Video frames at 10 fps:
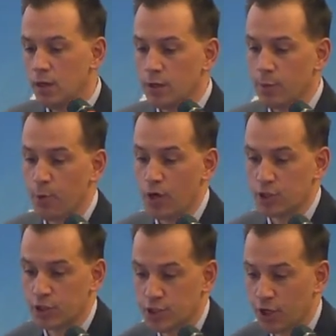The
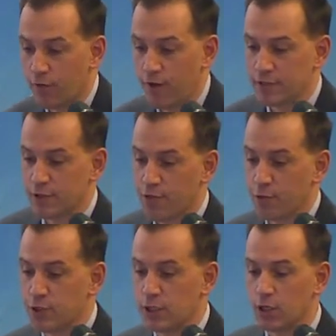project itself has a
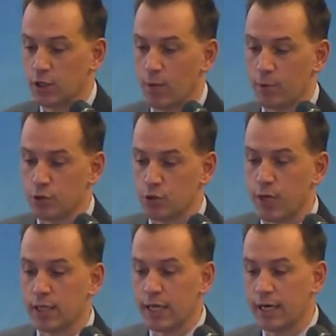13-kilometer
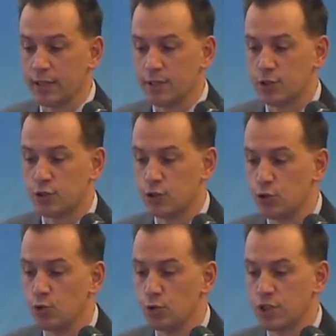strike length. It's
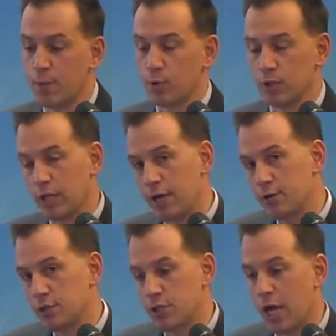2 separate
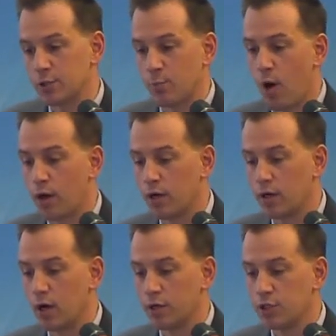layers stacked
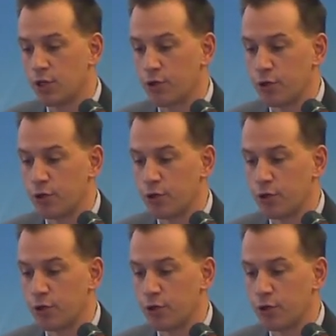on each other.